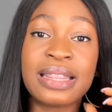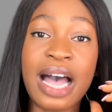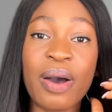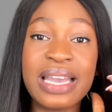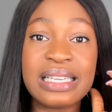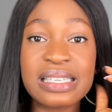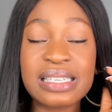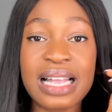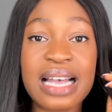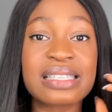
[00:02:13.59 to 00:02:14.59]
Now, in
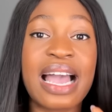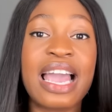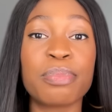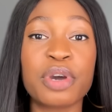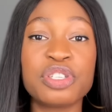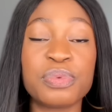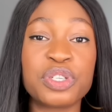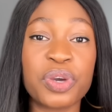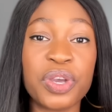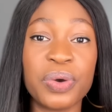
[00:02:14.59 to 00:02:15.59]
this class, I am going to
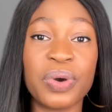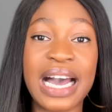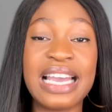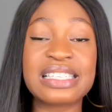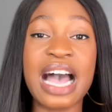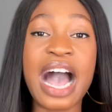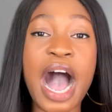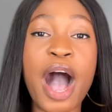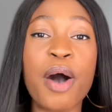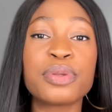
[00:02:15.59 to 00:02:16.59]
be showing you guys
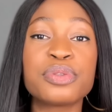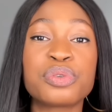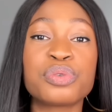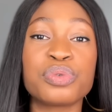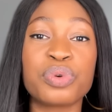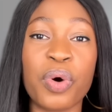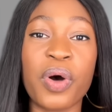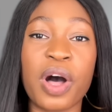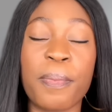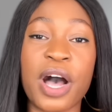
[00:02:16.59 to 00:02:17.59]
how to
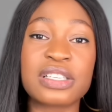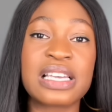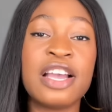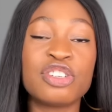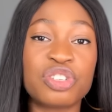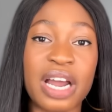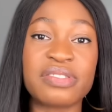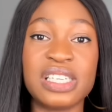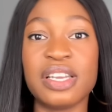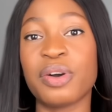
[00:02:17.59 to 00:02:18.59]
go about
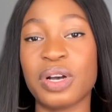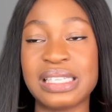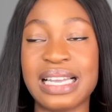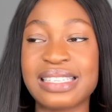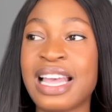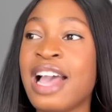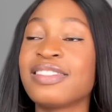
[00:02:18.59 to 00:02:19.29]
drafting a corset.